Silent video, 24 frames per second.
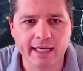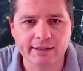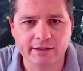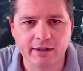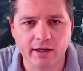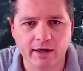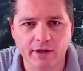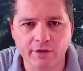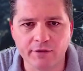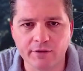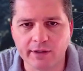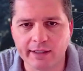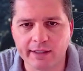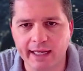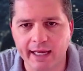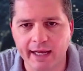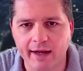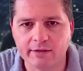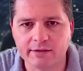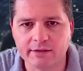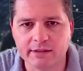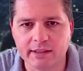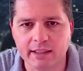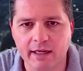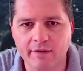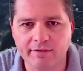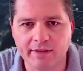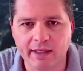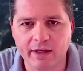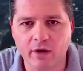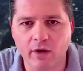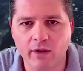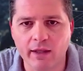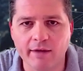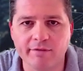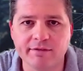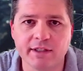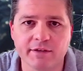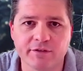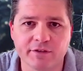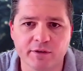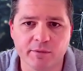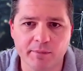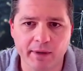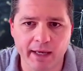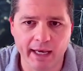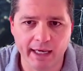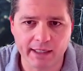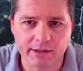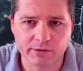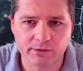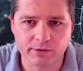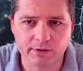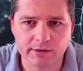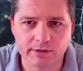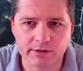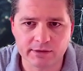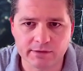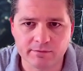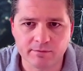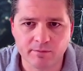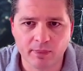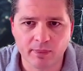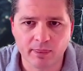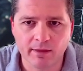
to get to other accounts if they all have different passwords.